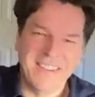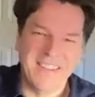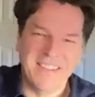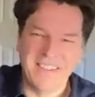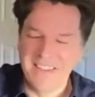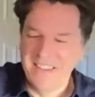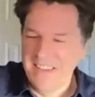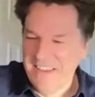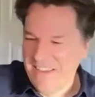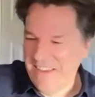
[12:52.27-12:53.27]
in the
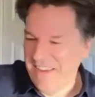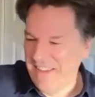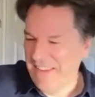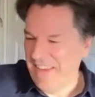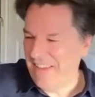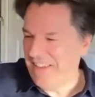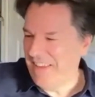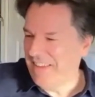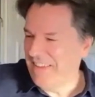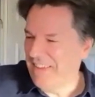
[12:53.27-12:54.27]

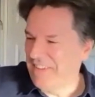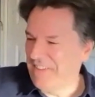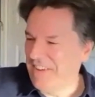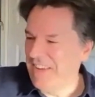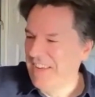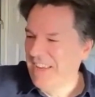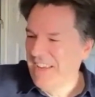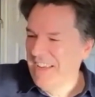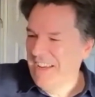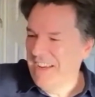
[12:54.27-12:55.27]
18th century,
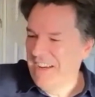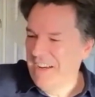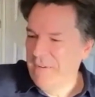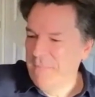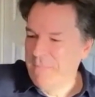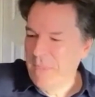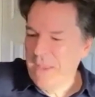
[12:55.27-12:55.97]
um,